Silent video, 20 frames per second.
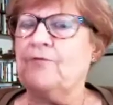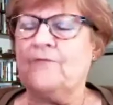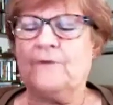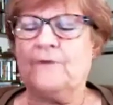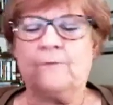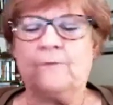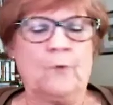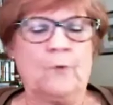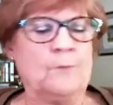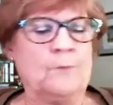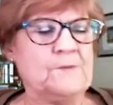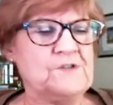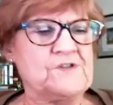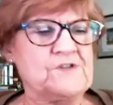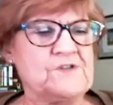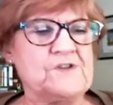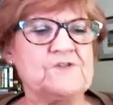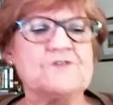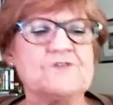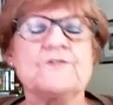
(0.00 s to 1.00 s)
The Roman
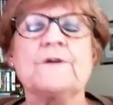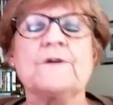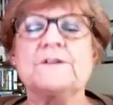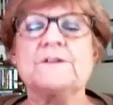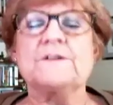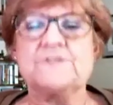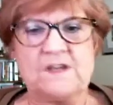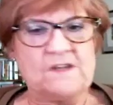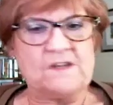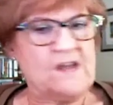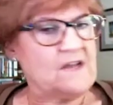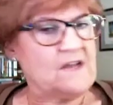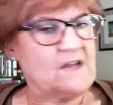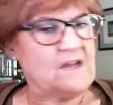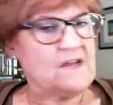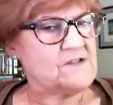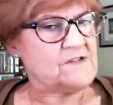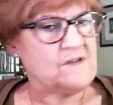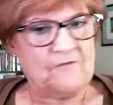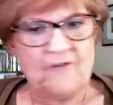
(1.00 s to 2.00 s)
centurion said,
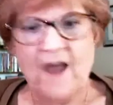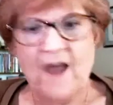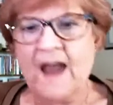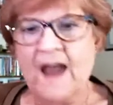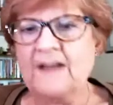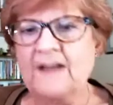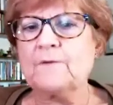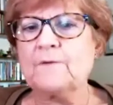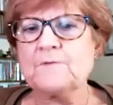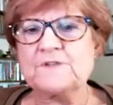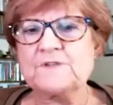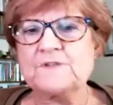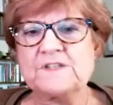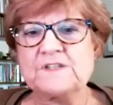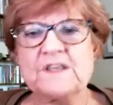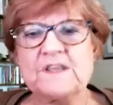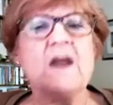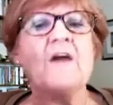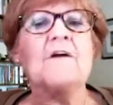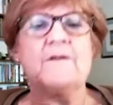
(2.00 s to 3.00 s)
yes, in fact, I was
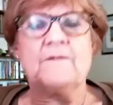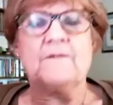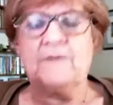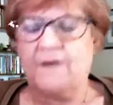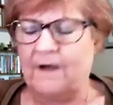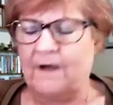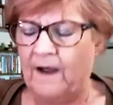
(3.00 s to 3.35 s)
there.